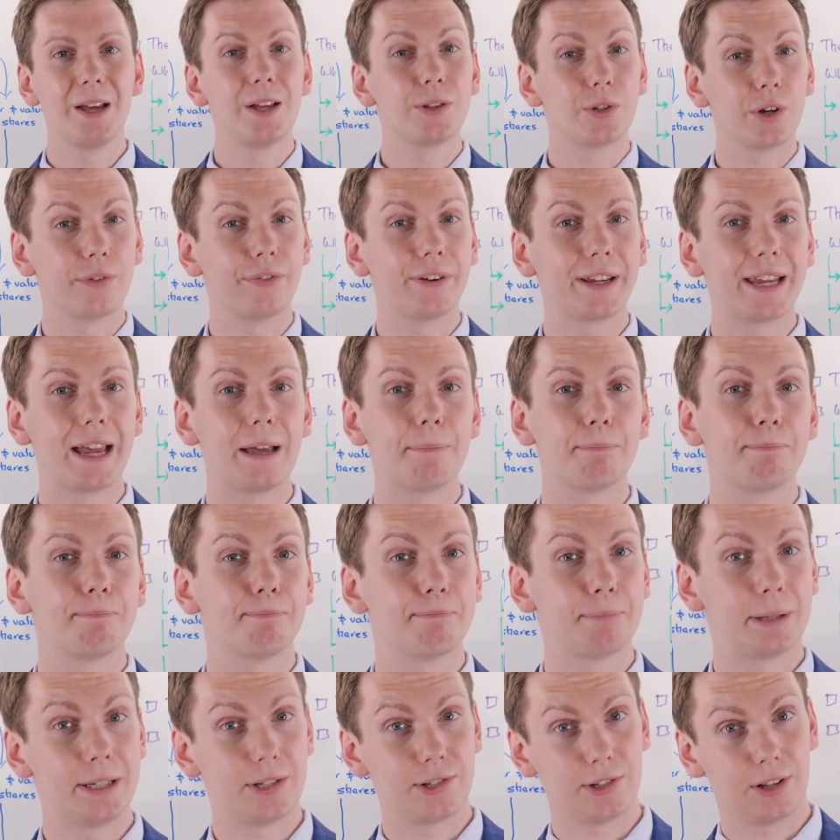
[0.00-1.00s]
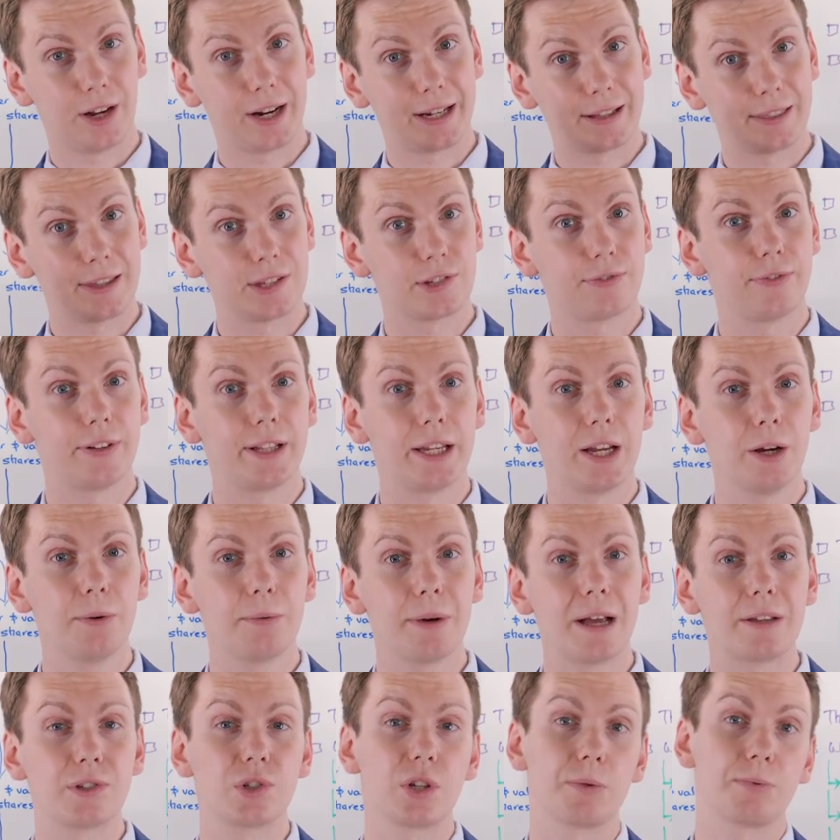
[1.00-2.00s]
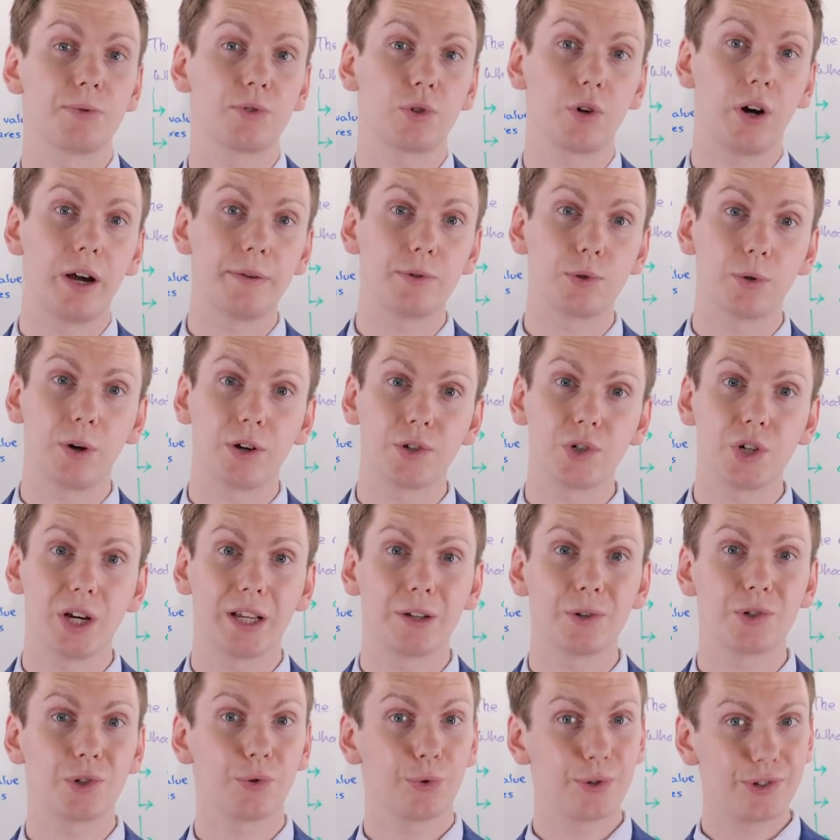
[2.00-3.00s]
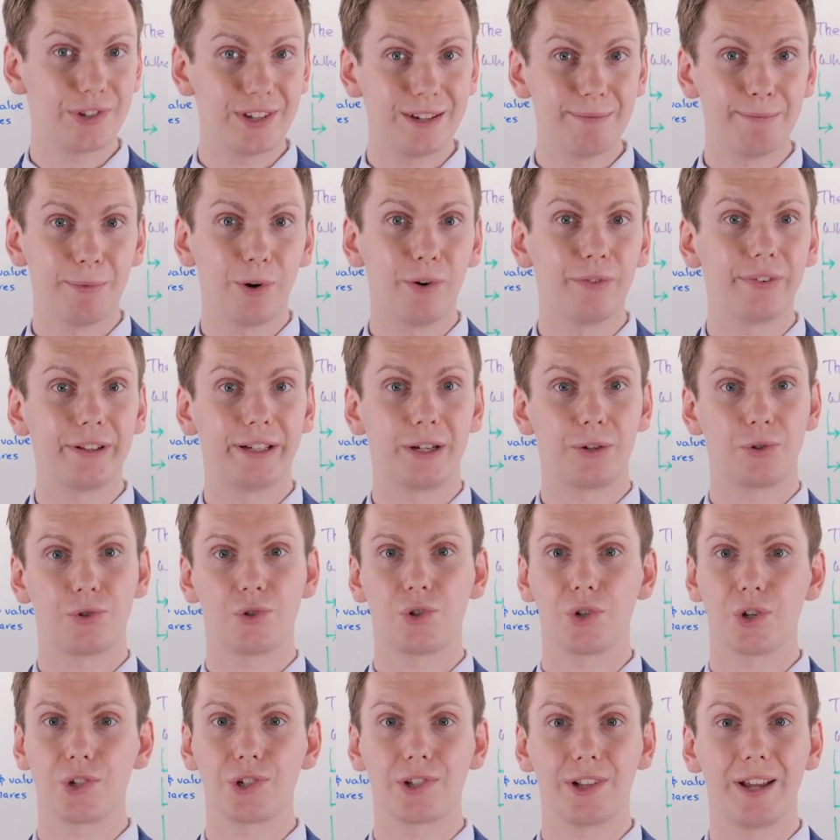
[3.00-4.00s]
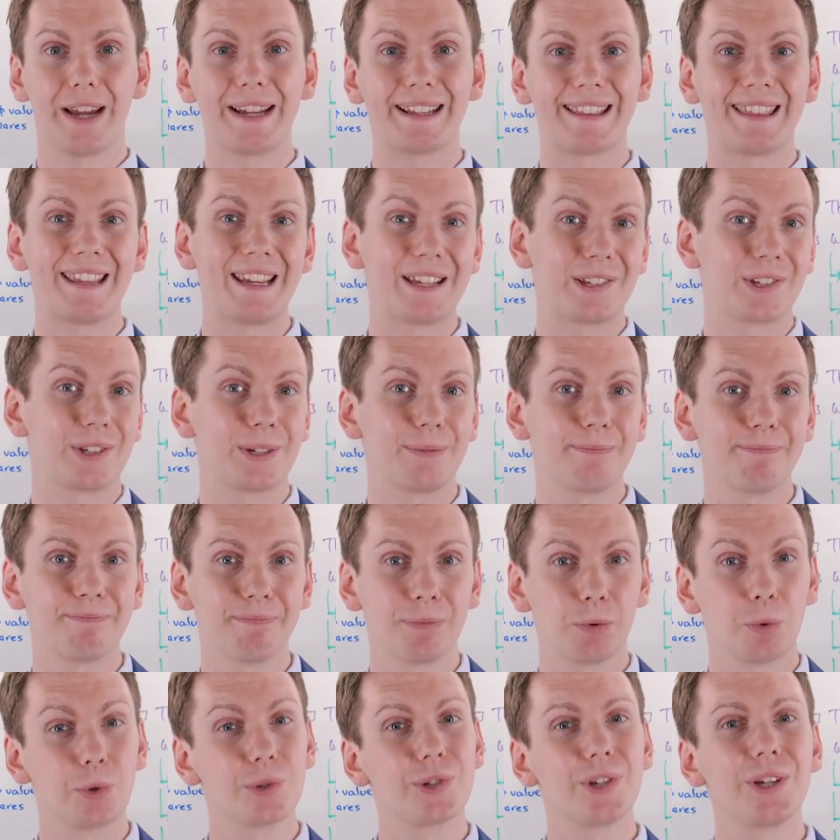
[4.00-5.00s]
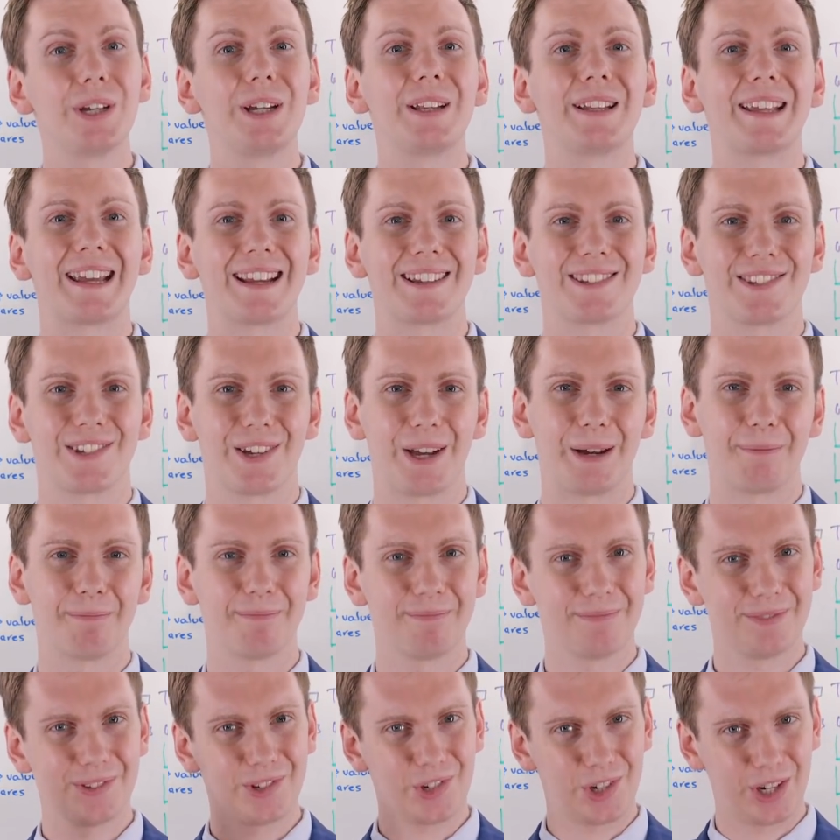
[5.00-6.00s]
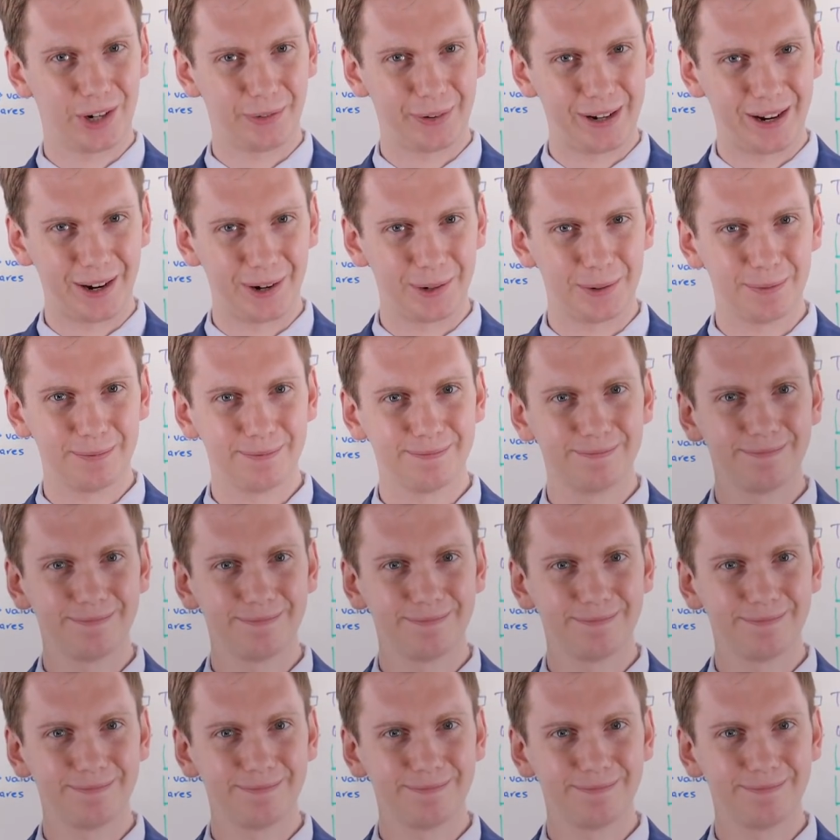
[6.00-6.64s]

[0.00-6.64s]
Don't forget, please like this video and subscribe to our channel to receive more videos just like this. We'll see you next time. Cheerio.